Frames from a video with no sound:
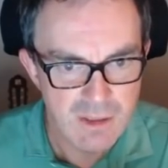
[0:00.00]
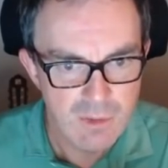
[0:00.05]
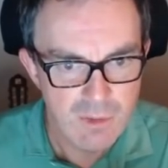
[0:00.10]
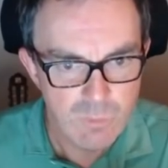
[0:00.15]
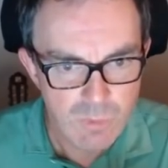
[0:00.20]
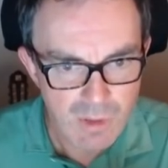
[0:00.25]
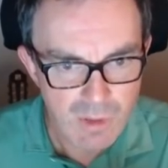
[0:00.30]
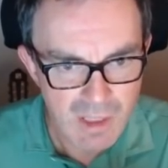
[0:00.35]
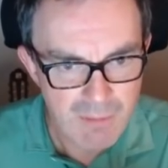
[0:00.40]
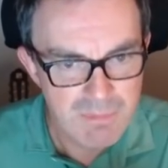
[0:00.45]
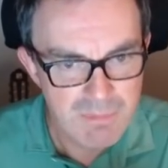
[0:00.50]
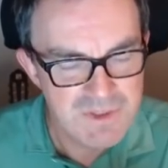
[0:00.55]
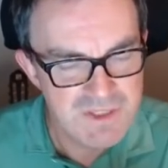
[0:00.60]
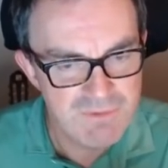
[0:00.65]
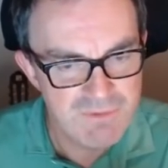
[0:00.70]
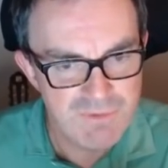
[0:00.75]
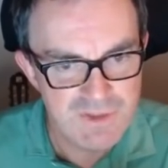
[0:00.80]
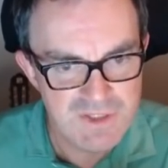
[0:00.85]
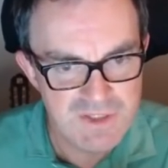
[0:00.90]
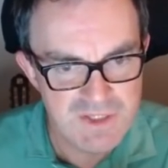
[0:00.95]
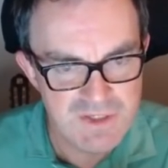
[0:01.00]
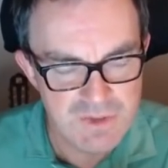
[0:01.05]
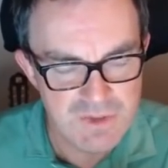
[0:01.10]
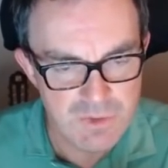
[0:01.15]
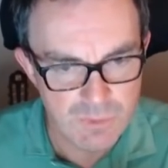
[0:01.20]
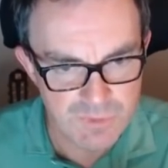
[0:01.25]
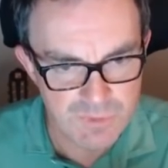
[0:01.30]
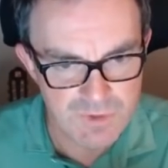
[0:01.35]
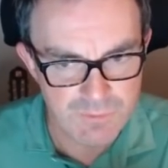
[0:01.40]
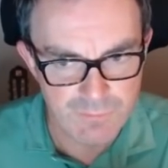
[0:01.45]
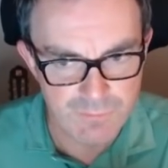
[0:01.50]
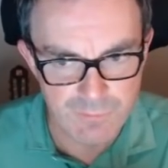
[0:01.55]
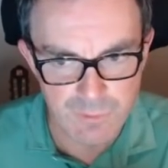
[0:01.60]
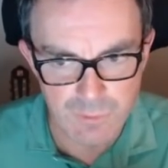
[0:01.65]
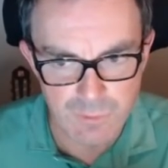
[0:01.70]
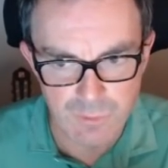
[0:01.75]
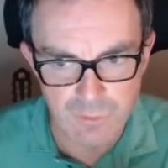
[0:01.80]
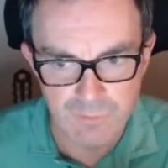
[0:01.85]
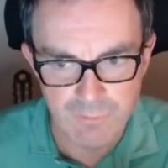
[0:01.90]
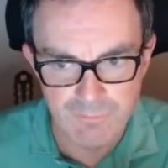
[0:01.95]
What happens if this is not a
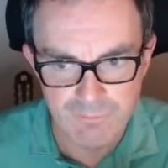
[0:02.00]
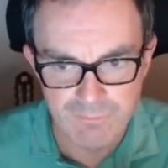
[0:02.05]
4?